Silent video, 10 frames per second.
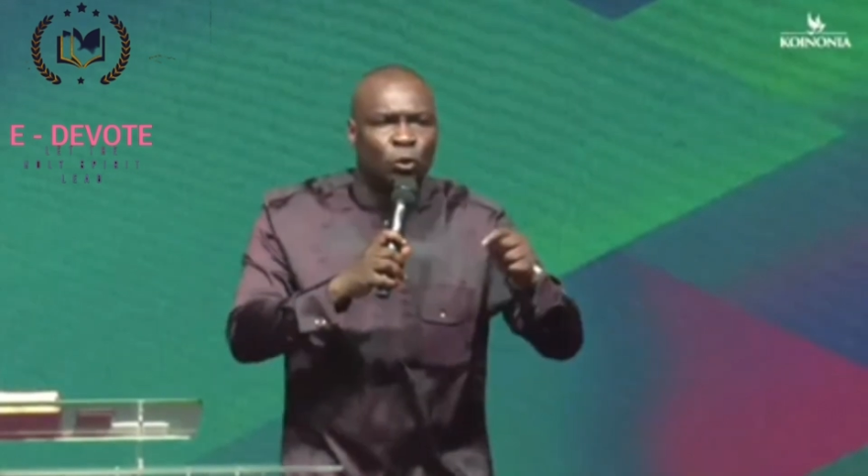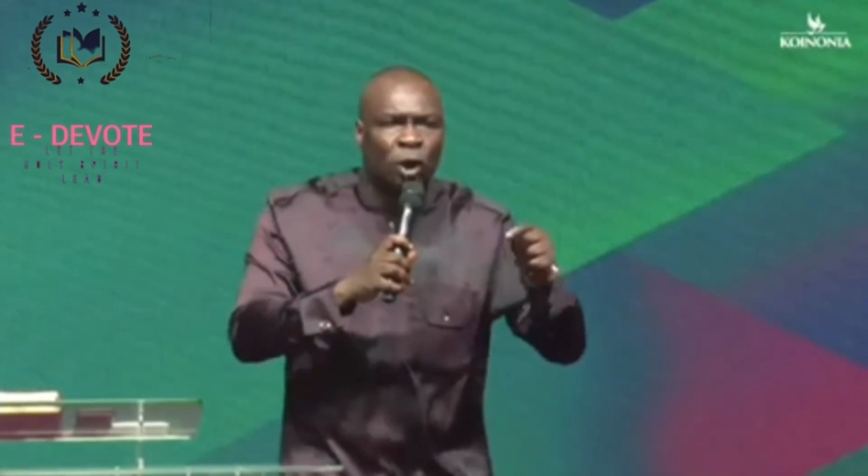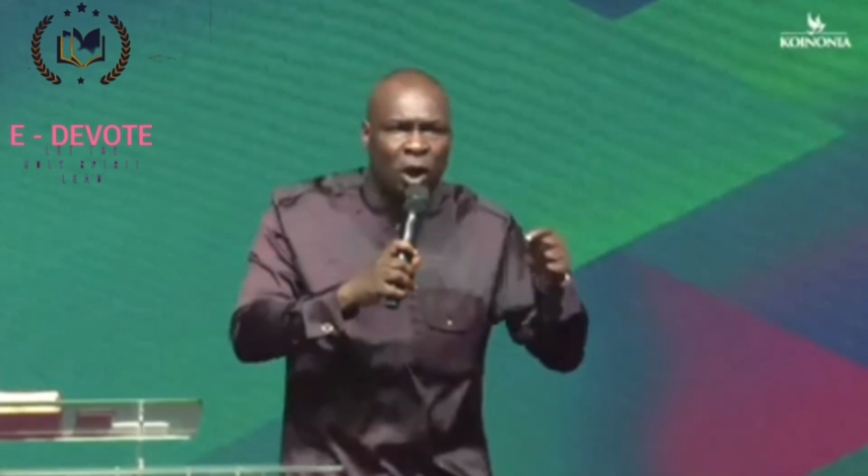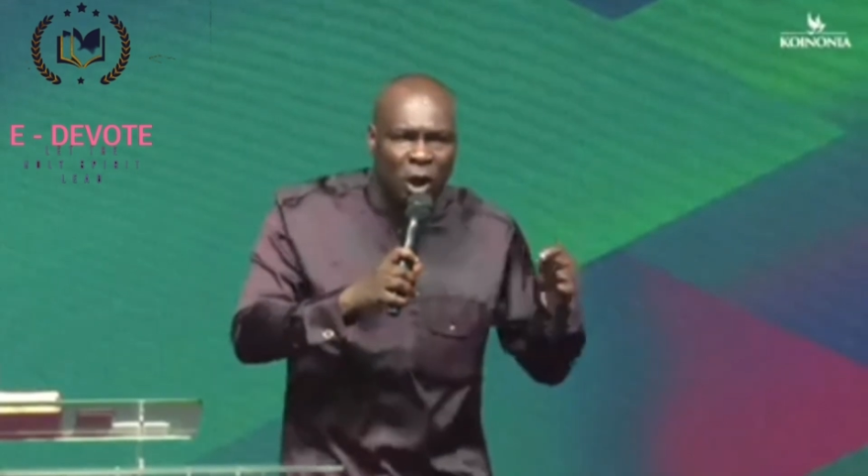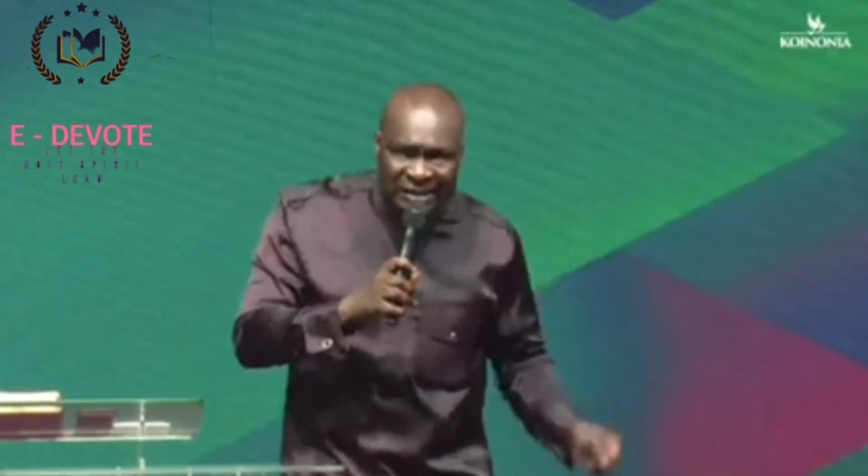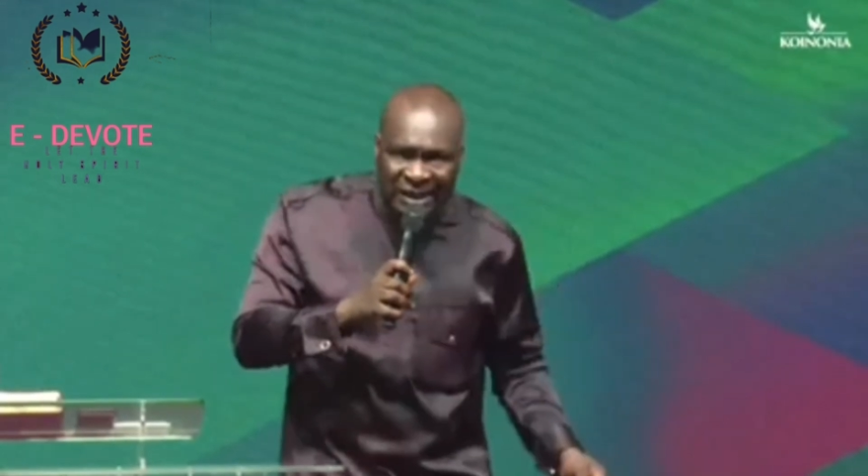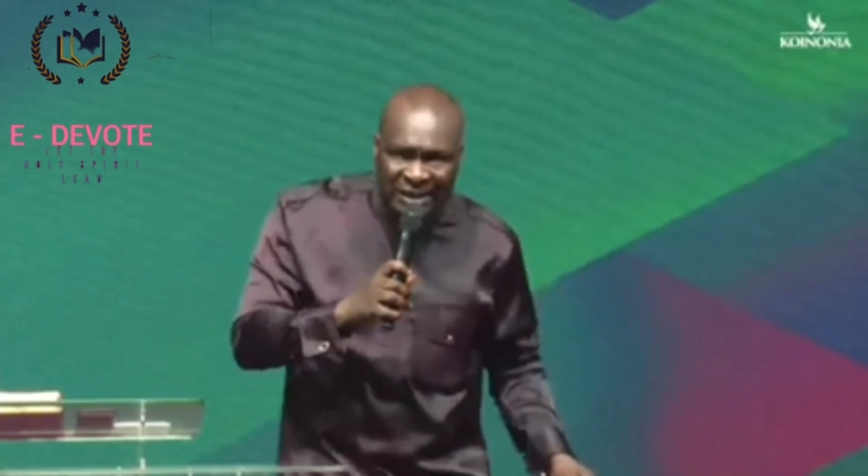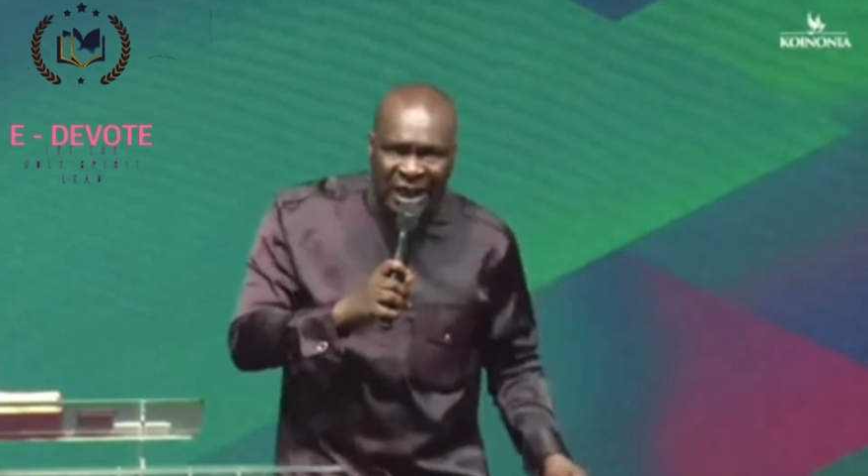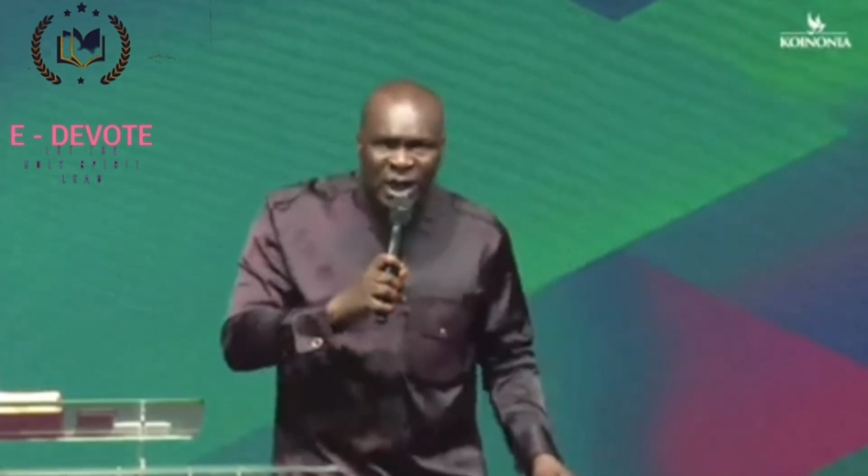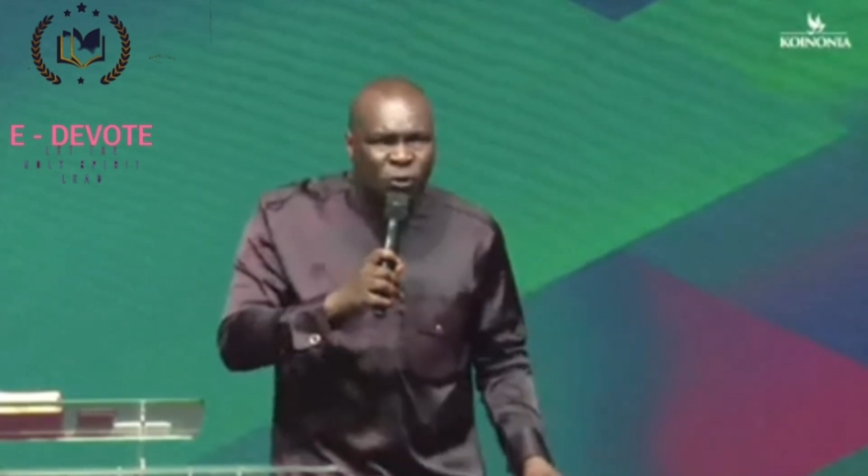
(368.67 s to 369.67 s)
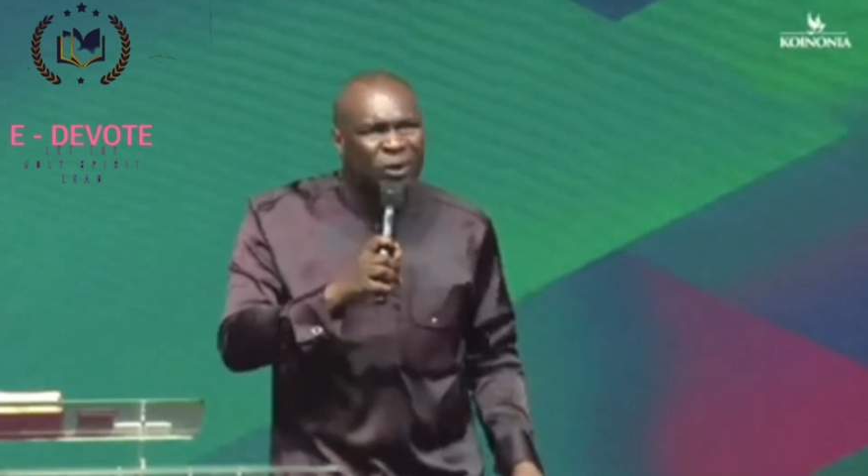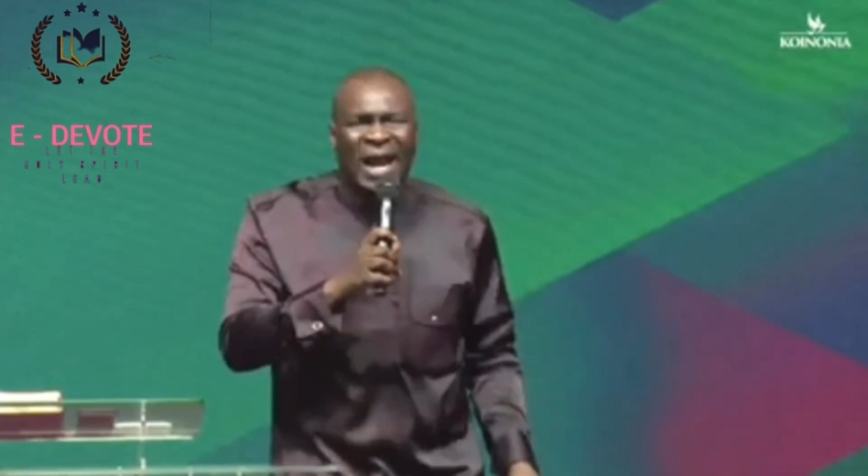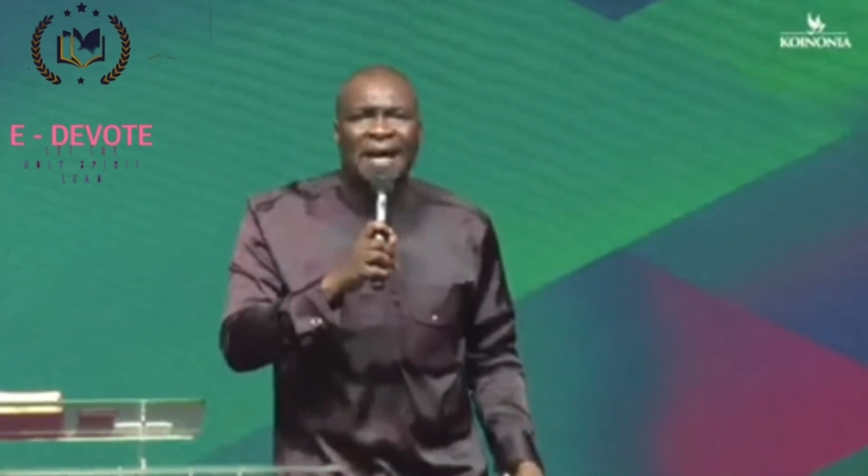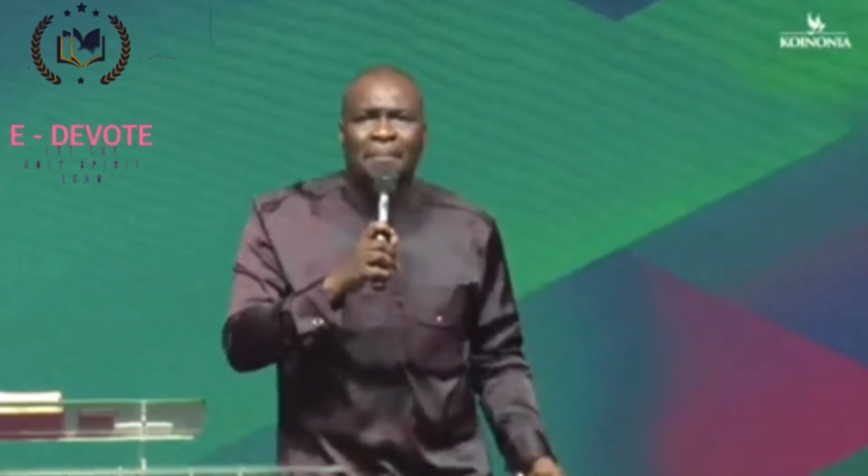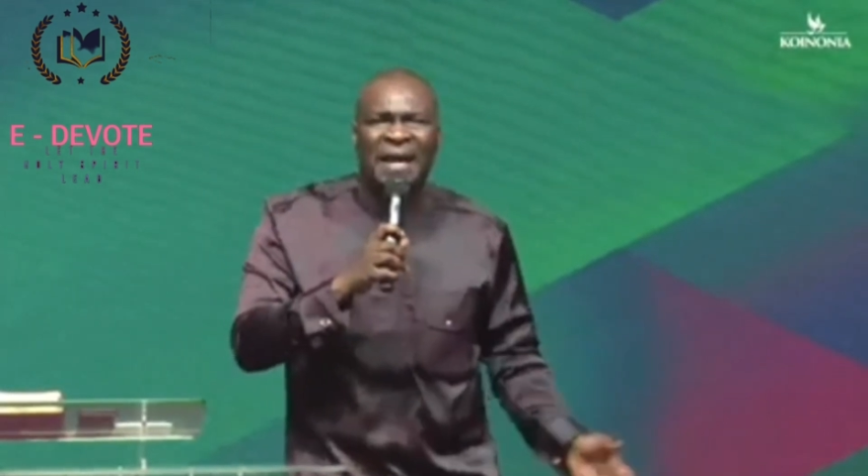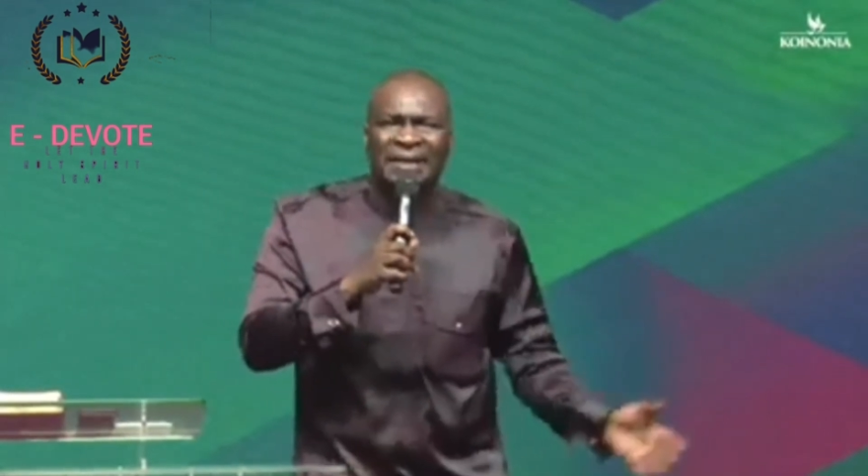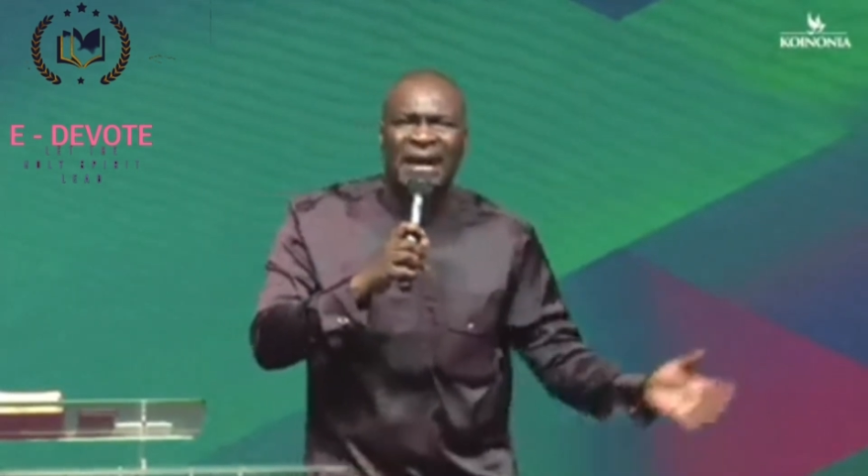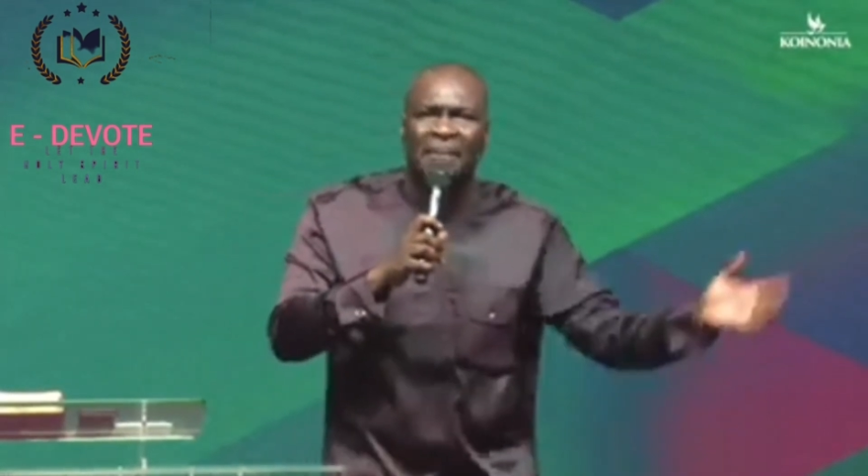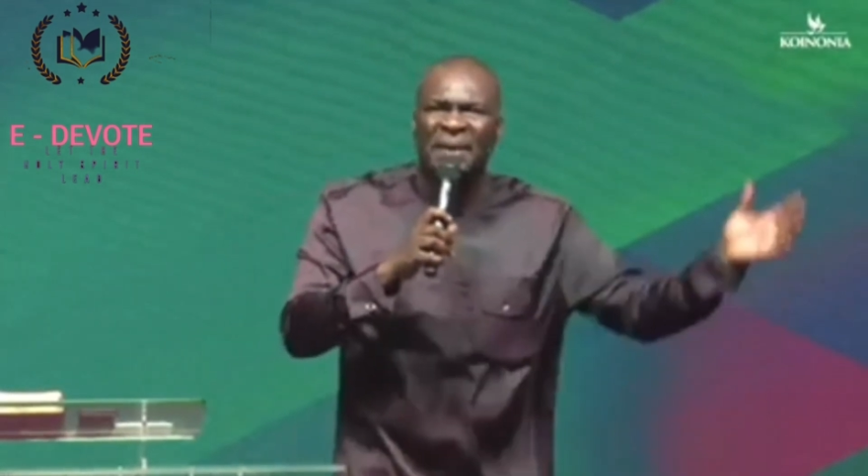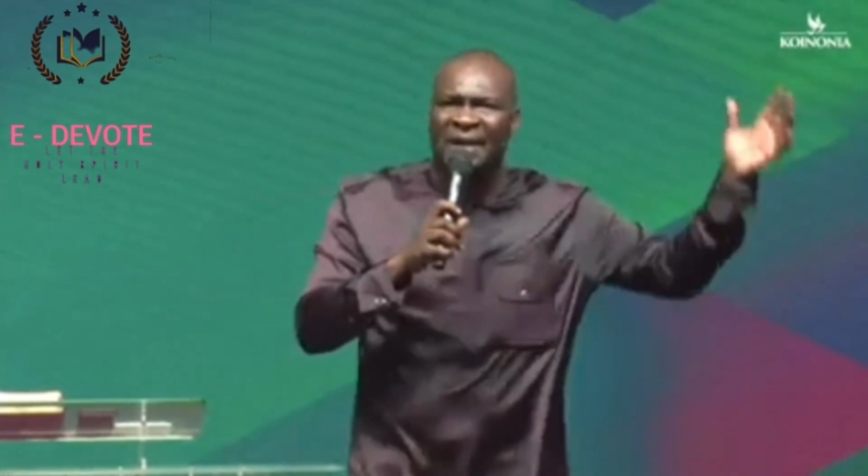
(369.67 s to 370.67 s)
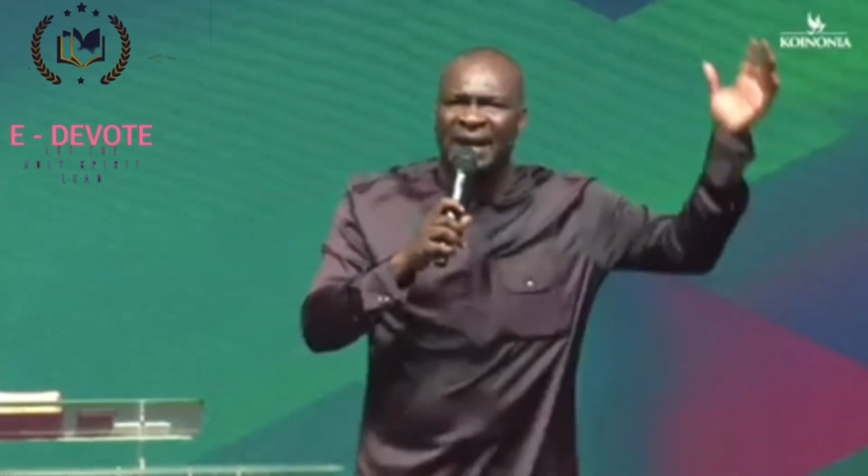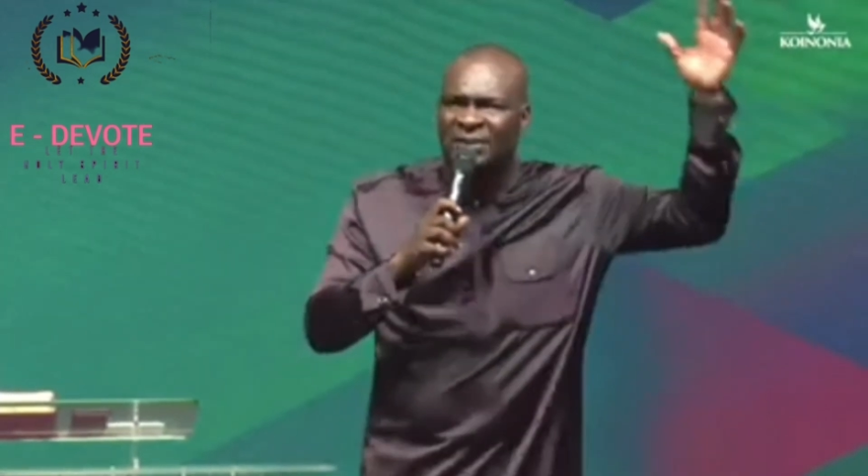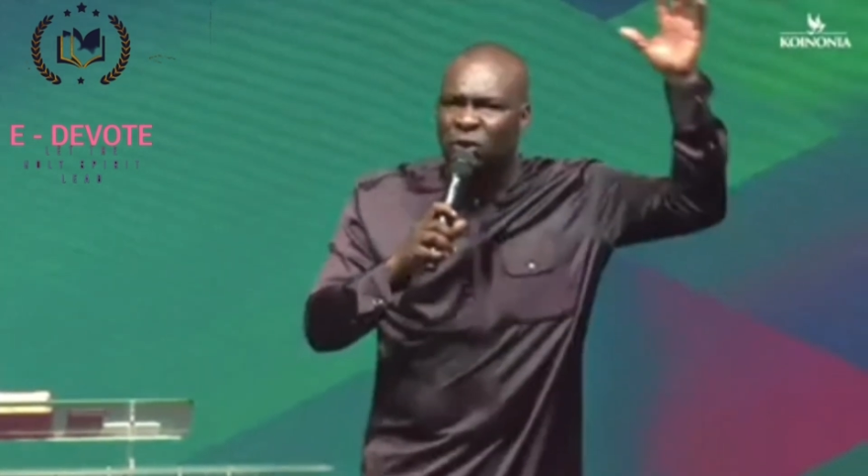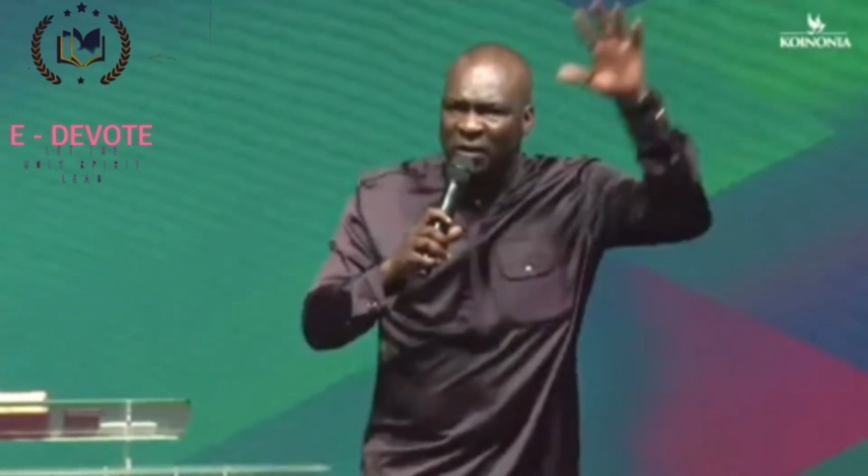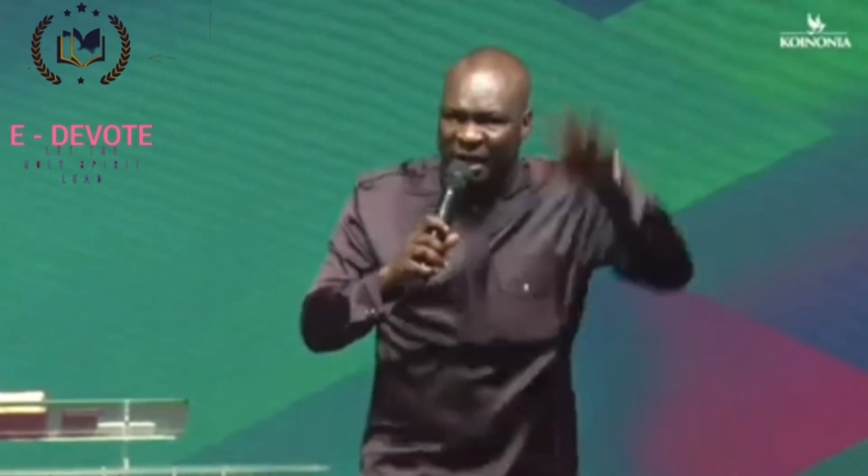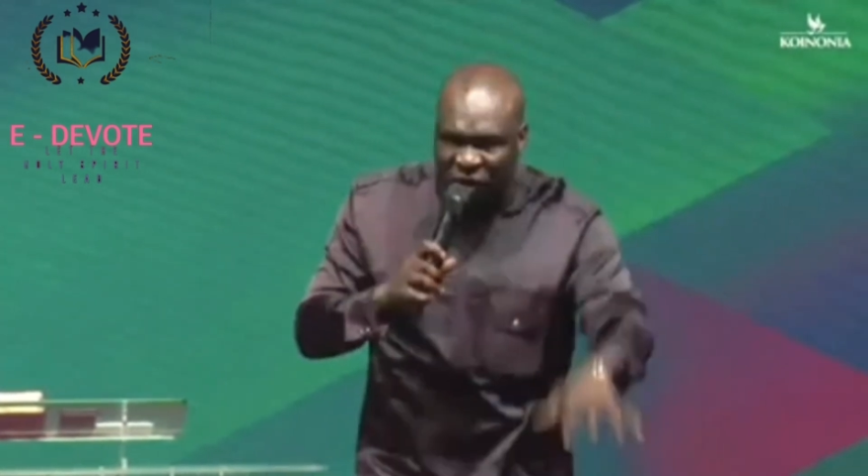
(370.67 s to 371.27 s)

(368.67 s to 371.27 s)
you lost it. Tonight, may there be a restoration.